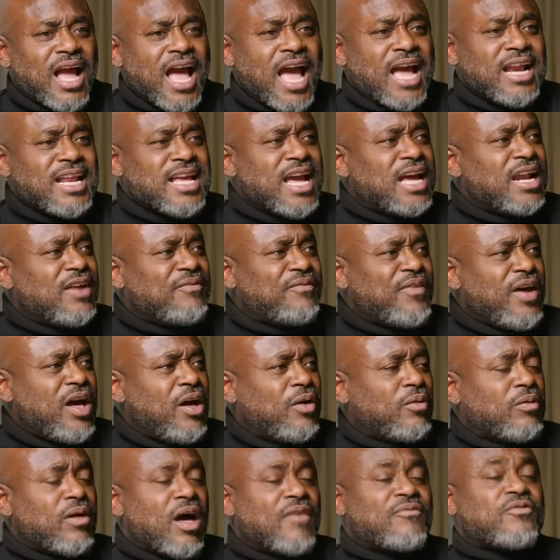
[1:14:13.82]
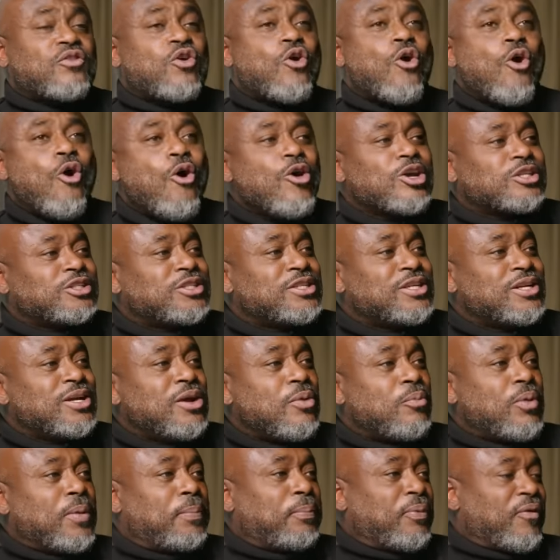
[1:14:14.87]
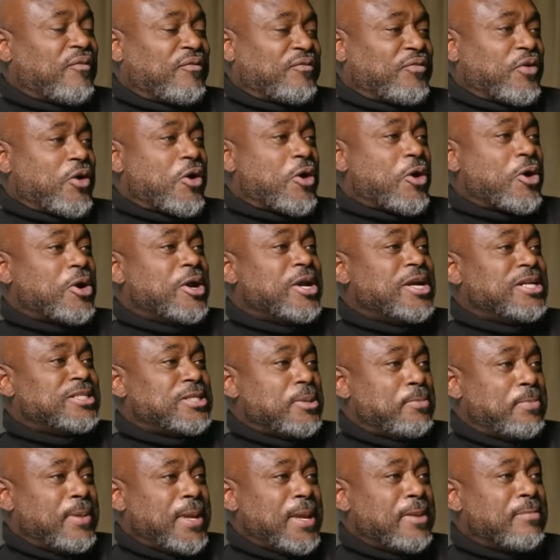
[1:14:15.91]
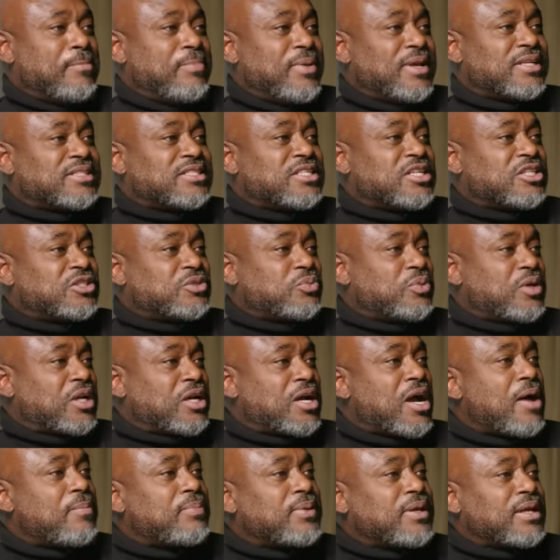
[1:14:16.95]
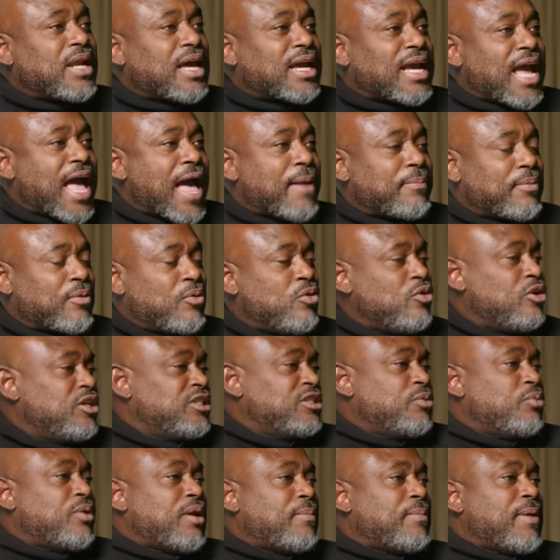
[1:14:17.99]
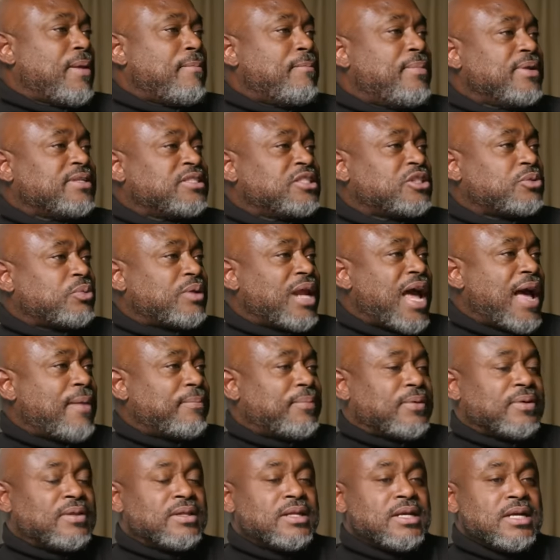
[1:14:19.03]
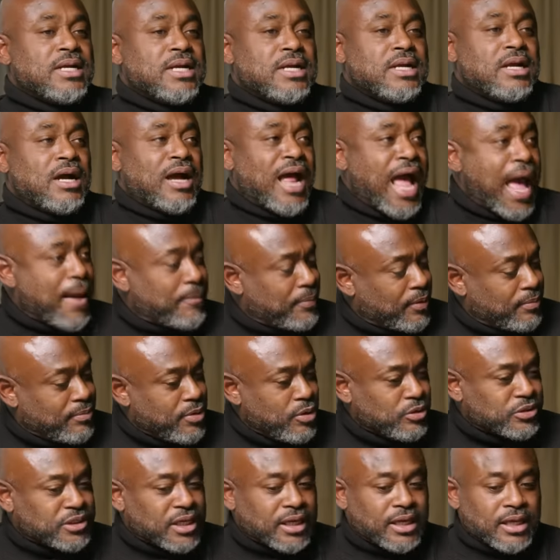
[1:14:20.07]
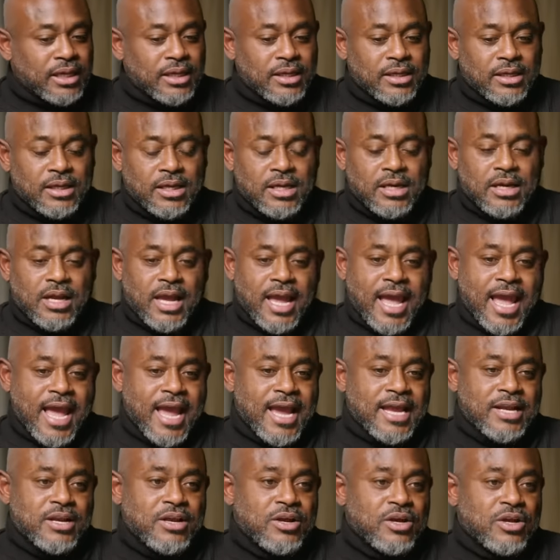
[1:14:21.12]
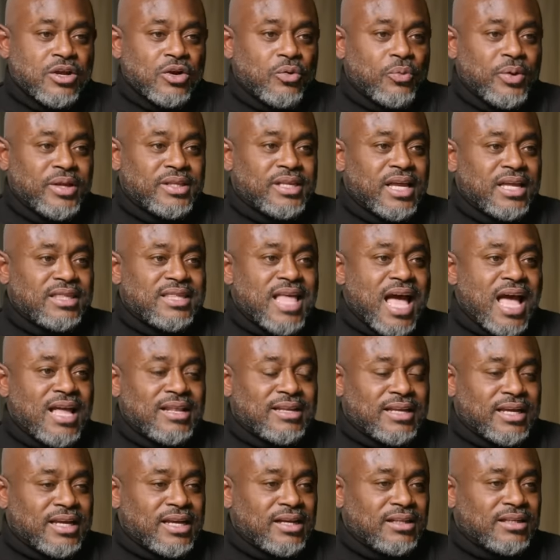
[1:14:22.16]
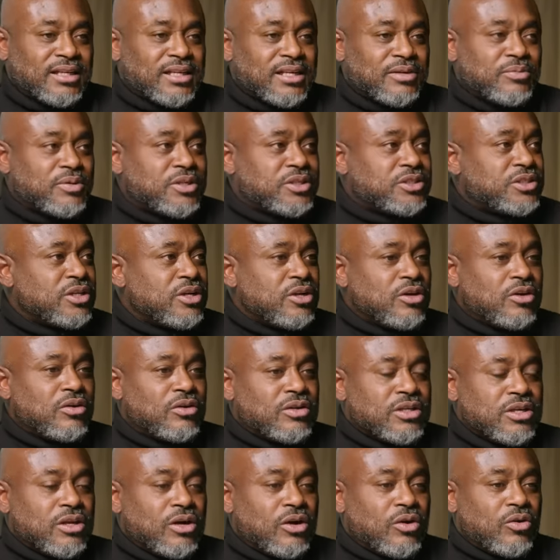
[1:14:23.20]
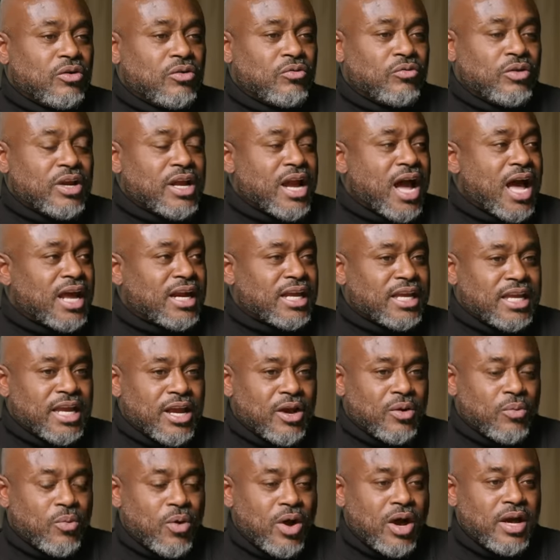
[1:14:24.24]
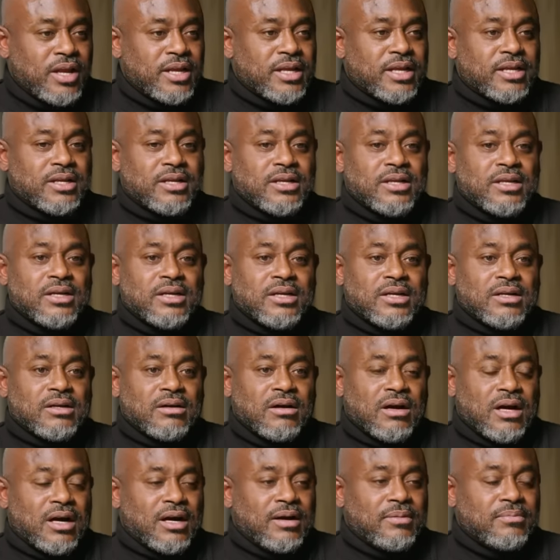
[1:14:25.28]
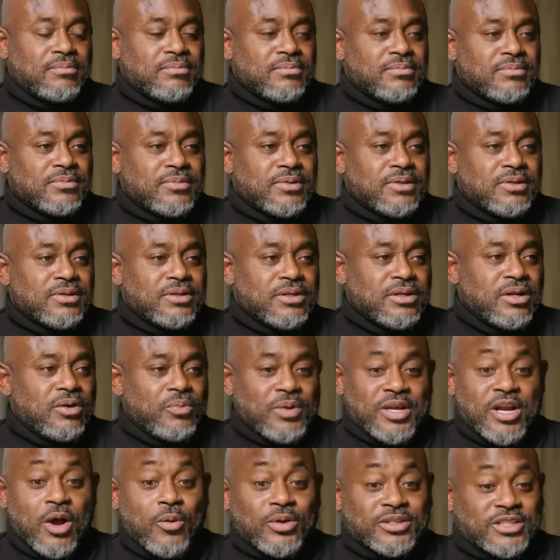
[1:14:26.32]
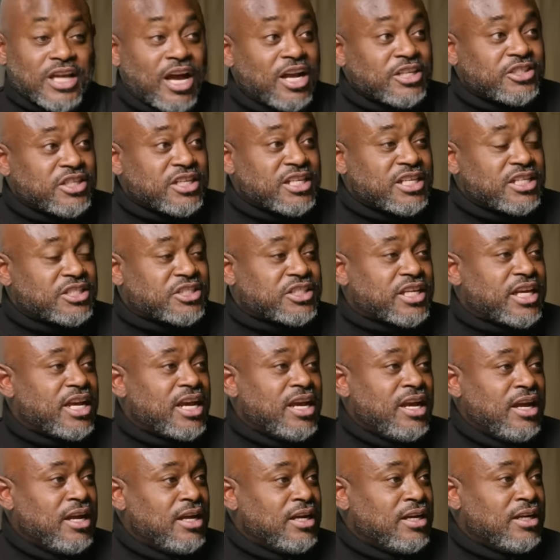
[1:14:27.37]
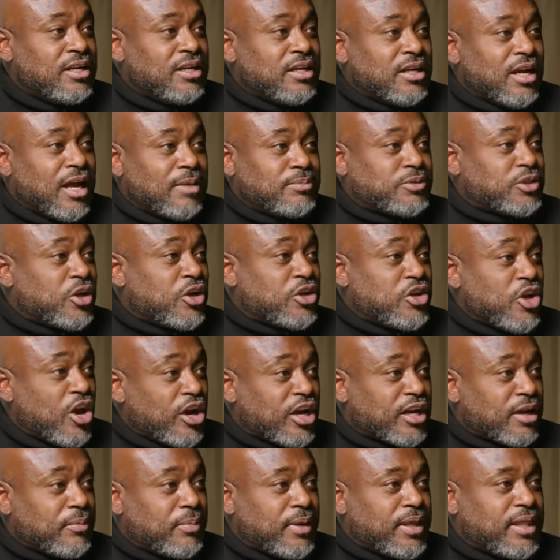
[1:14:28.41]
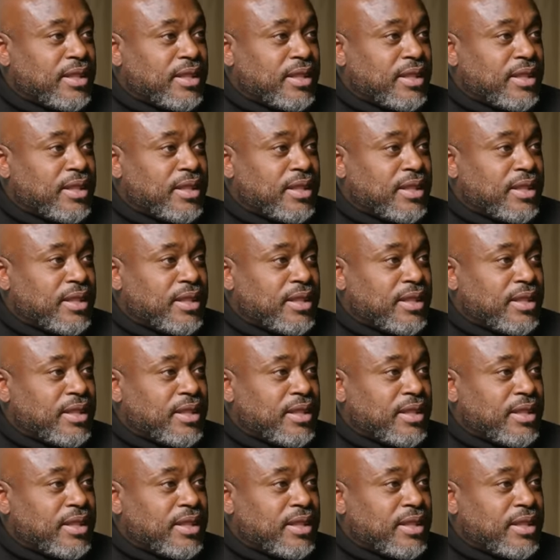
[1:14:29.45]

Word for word: And the NFL, of course, would prefer to be in business with a company like Apple. Who doesn't want to be in business with Apple? Yeah. Uh, Apple Music. And we did that deal and it was, you know, Rihanna year one and, um, you know, we know it's Usher this year. I'm sure you're going to